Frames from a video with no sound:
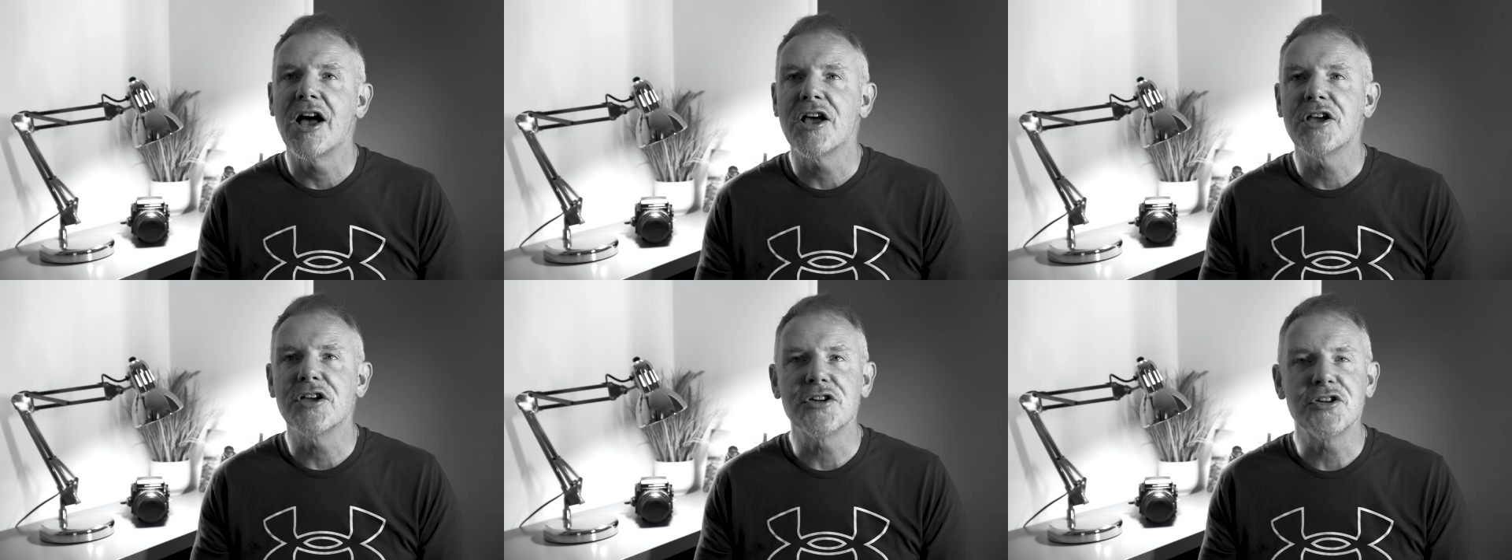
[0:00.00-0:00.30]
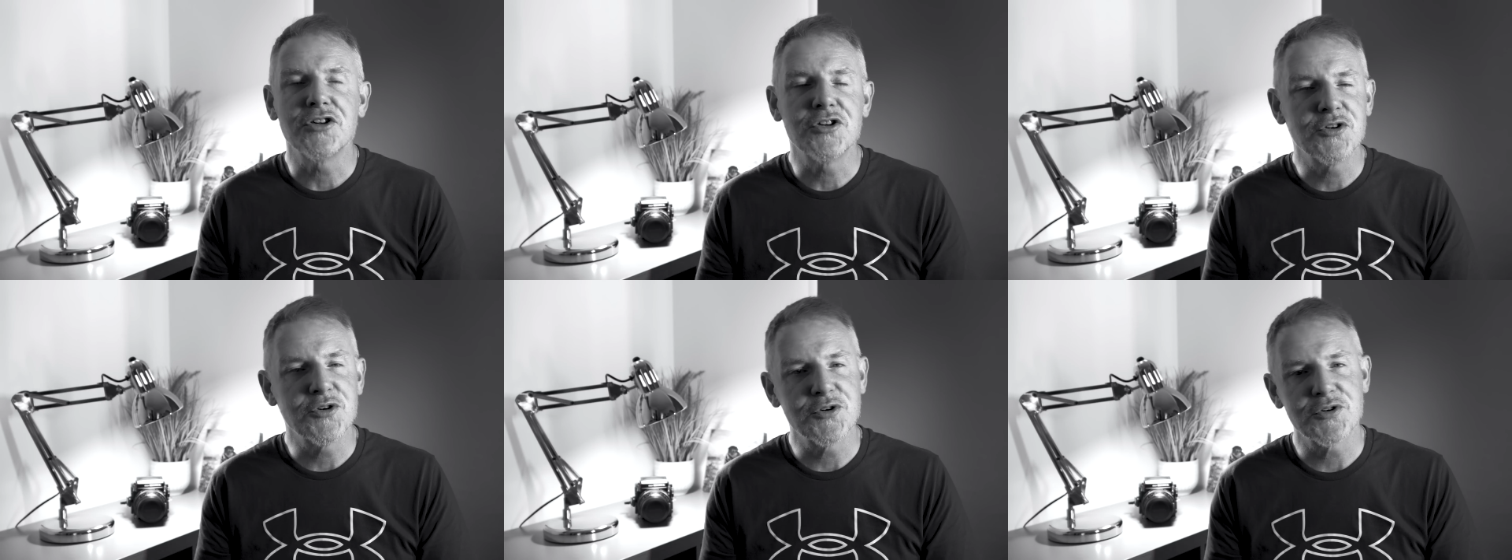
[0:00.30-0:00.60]

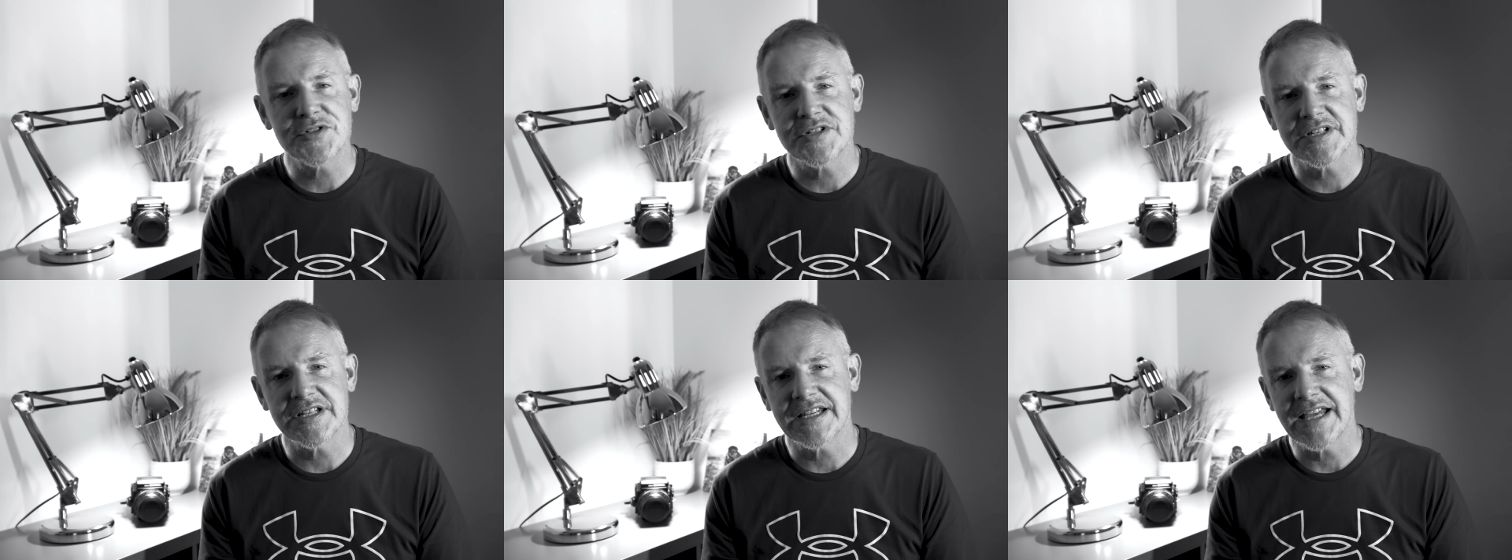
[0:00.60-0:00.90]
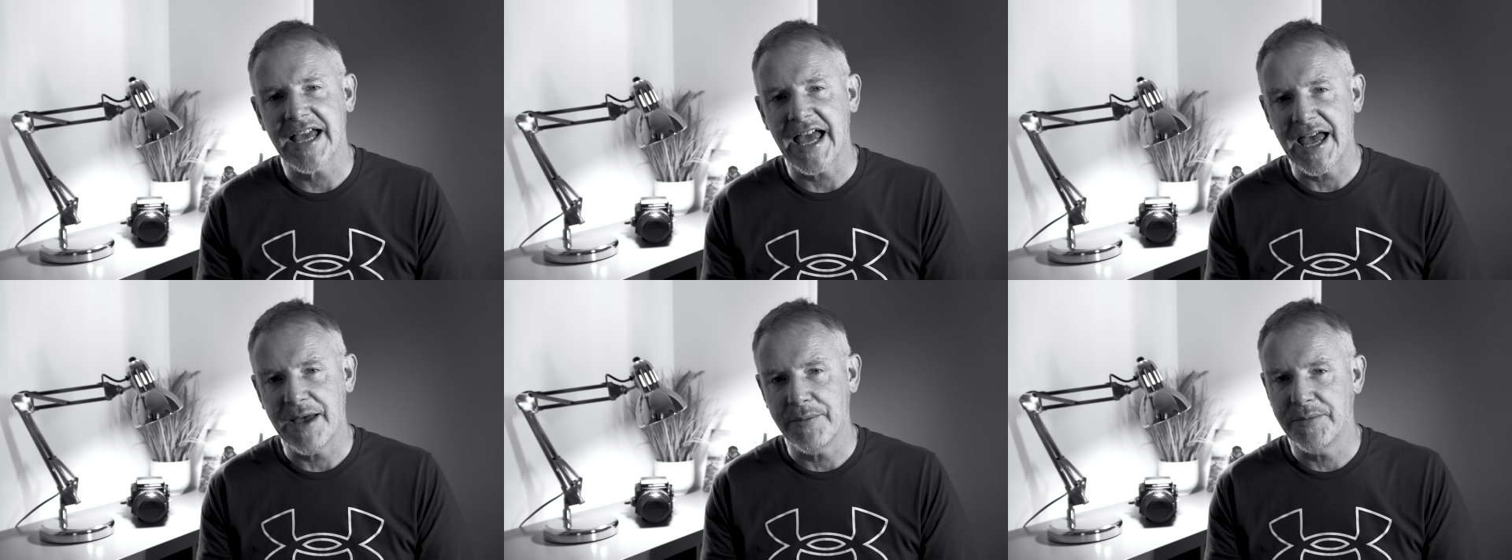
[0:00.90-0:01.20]

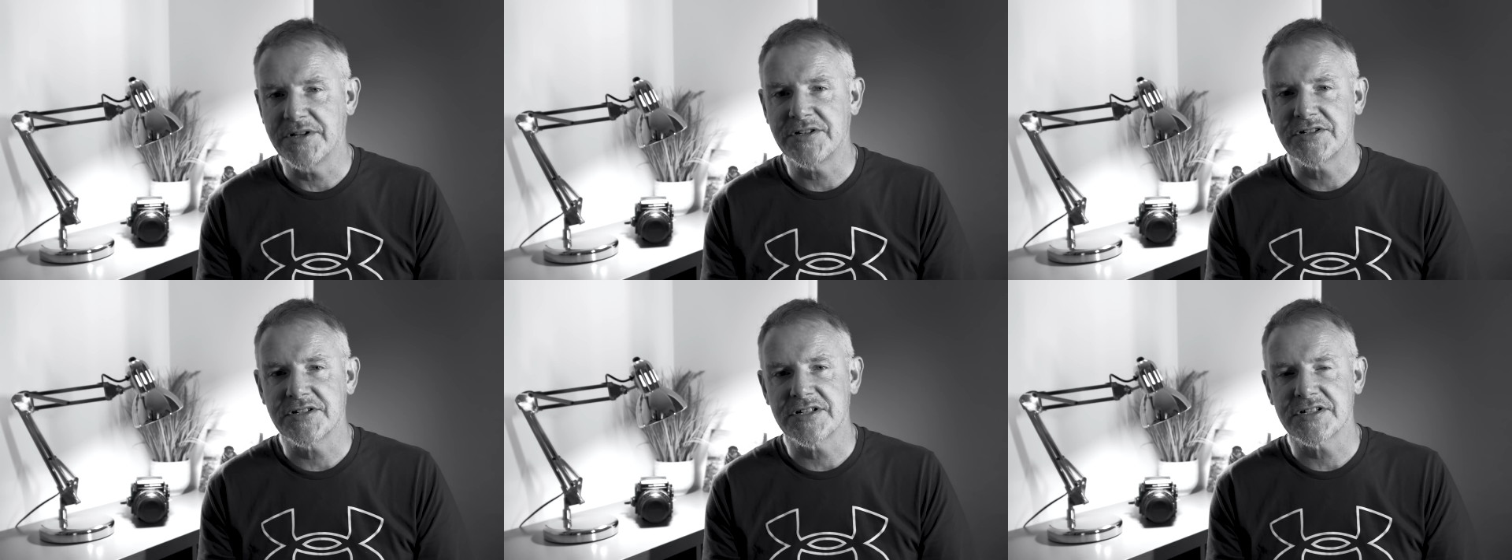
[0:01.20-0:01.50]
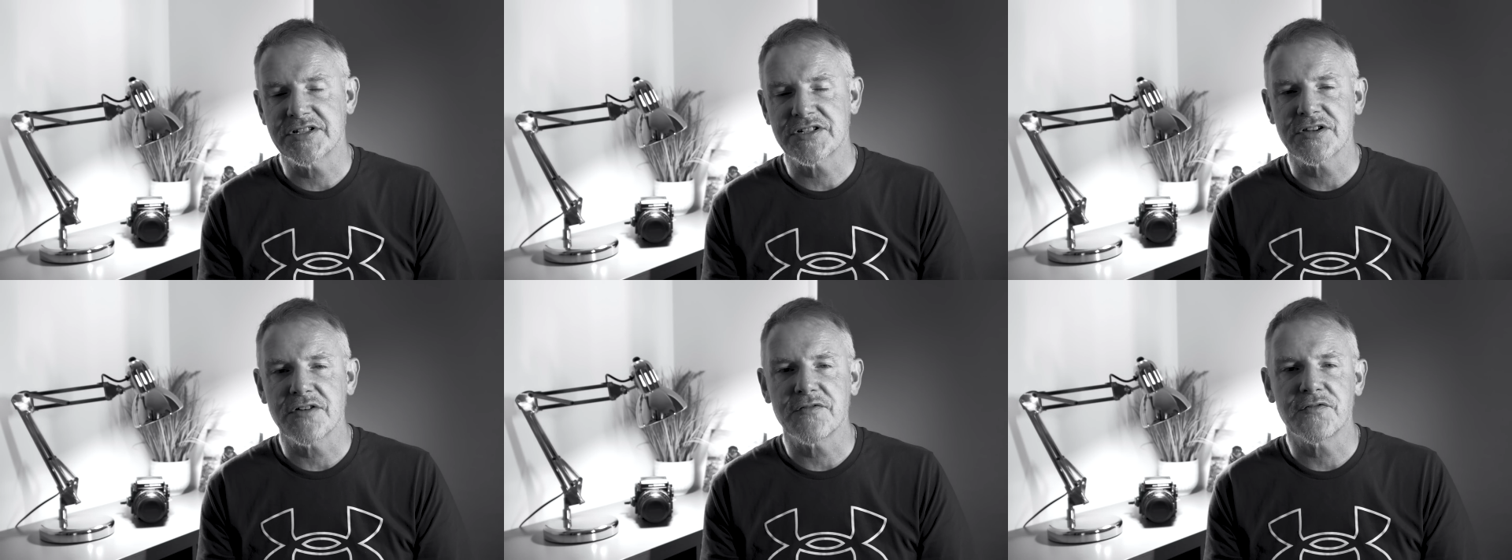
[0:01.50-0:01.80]
using
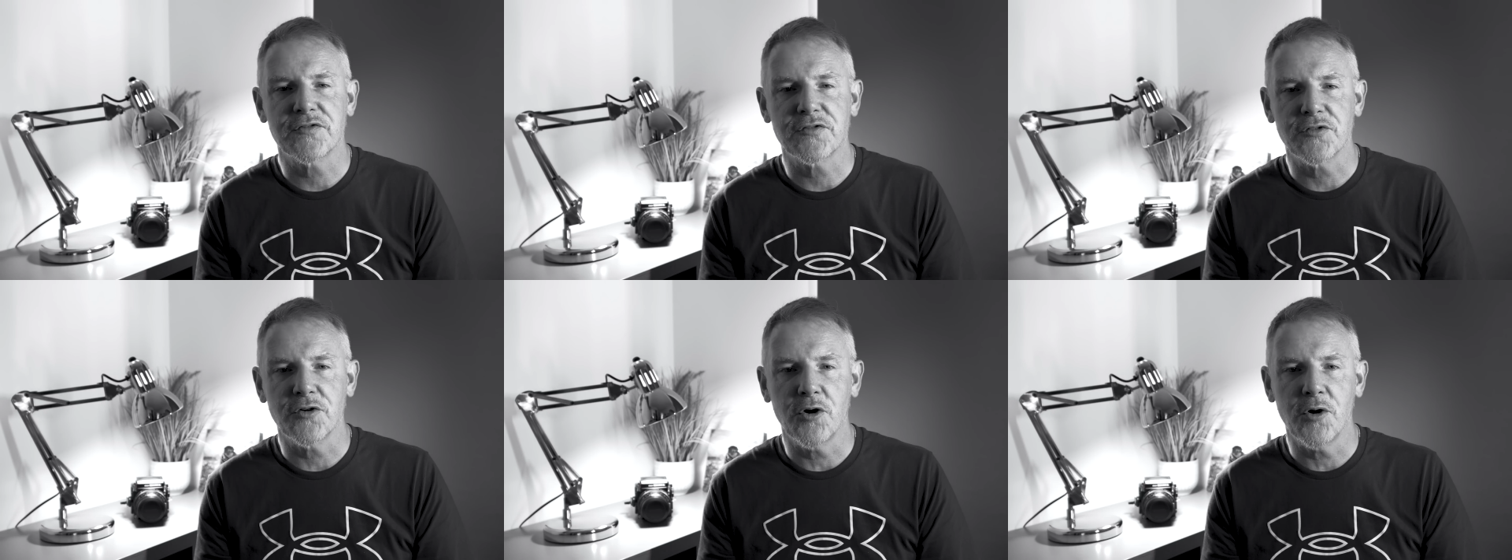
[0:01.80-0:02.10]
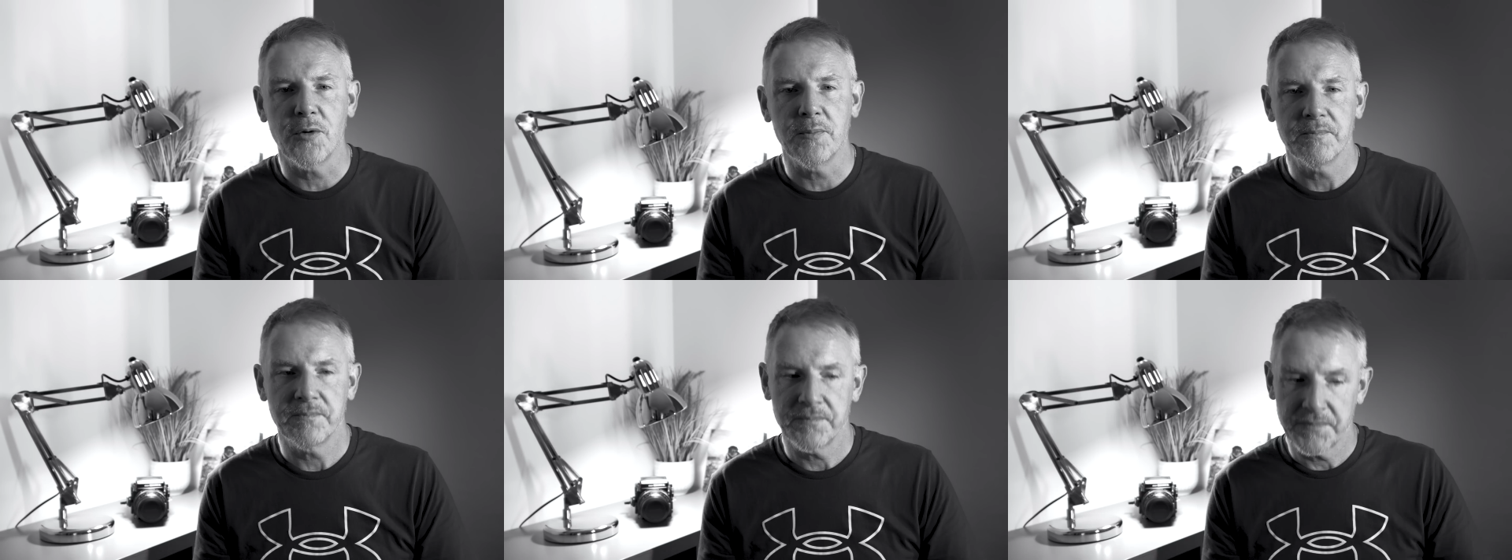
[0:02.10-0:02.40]
images
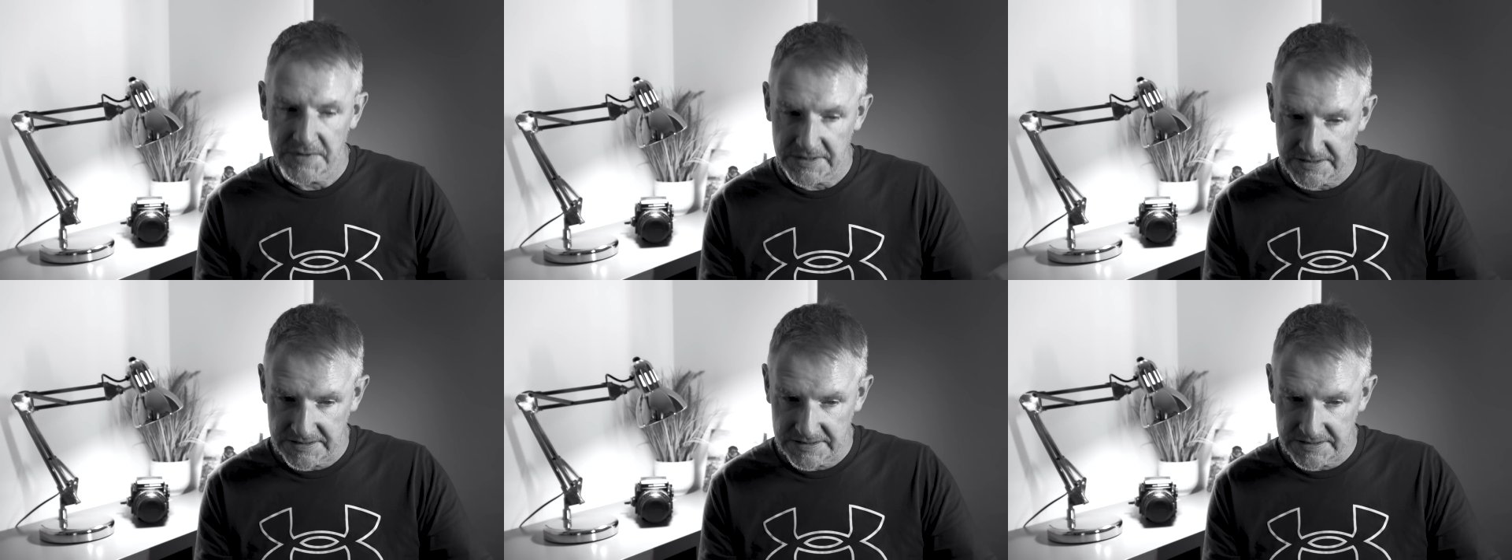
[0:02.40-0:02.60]
from